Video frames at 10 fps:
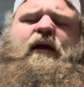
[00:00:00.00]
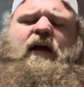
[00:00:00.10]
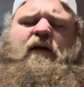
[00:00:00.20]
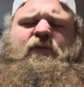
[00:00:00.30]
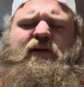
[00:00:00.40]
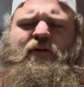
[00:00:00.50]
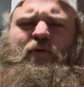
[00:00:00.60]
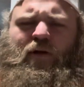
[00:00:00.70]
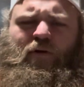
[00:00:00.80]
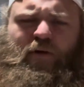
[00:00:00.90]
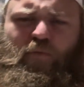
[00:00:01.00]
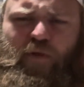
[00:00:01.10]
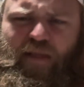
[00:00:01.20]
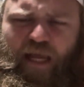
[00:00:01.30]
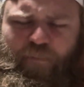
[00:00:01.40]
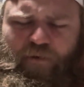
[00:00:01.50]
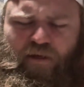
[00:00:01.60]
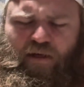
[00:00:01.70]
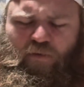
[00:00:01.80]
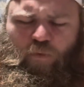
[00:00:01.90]
I feel like it would go good with
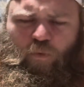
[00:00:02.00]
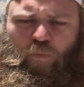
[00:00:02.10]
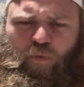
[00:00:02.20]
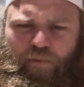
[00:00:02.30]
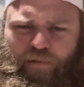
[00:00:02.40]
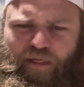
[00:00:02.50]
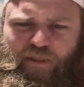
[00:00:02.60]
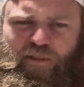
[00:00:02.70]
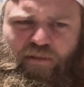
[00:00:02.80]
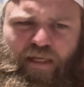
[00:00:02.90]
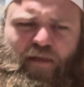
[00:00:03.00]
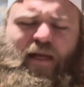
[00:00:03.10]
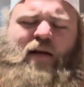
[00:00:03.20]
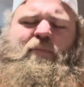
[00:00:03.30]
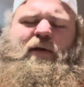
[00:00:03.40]
apricot or white peach, like kind of